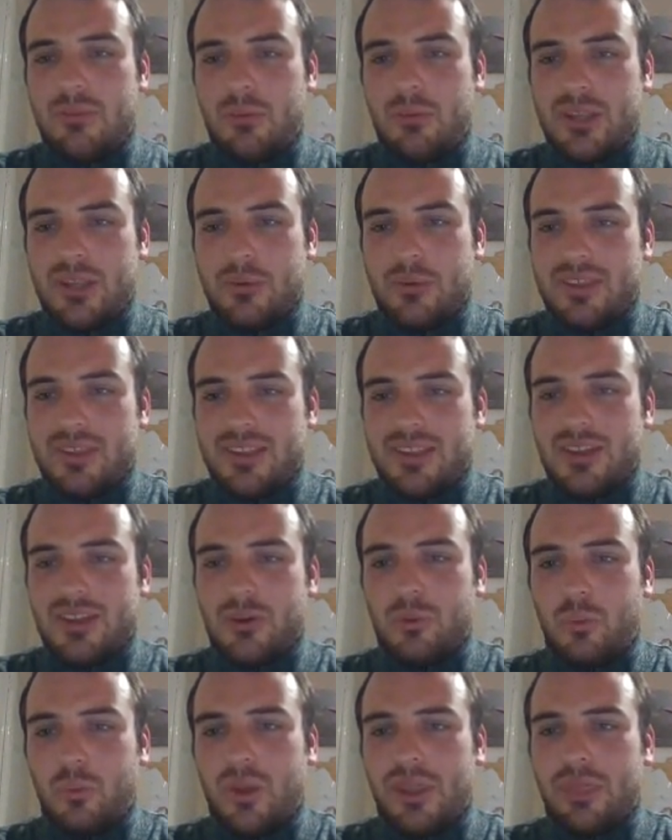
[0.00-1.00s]
when you were
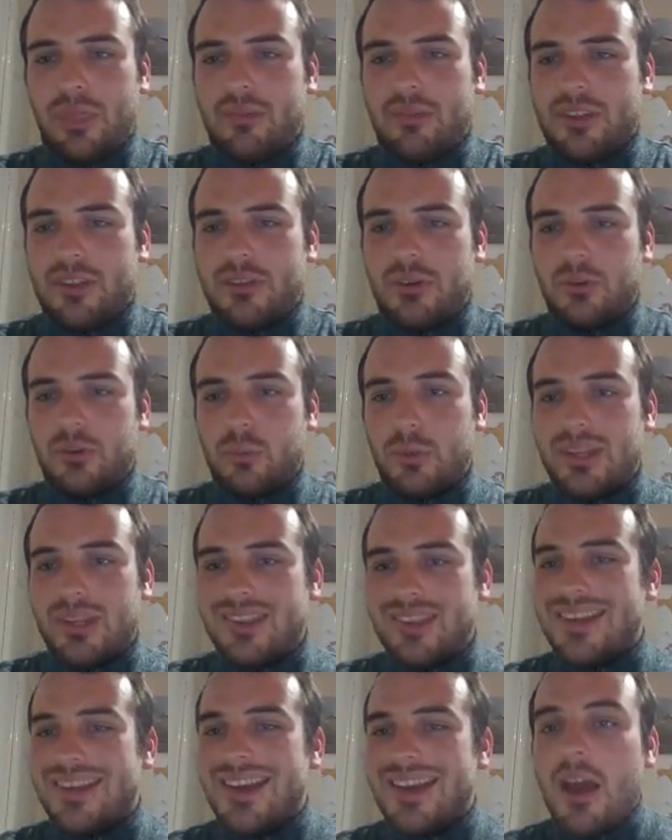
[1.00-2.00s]
sitting on one threshold,
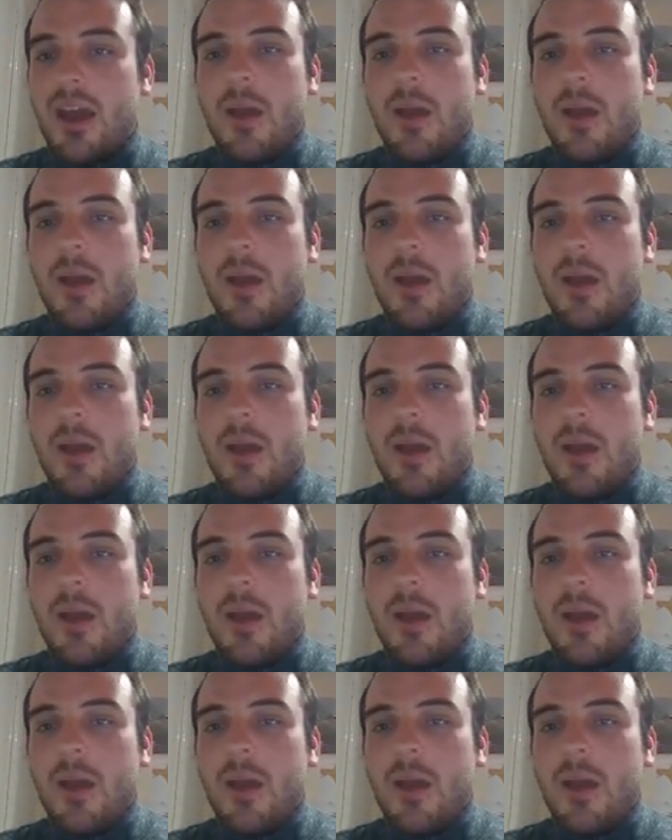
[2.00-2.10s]
which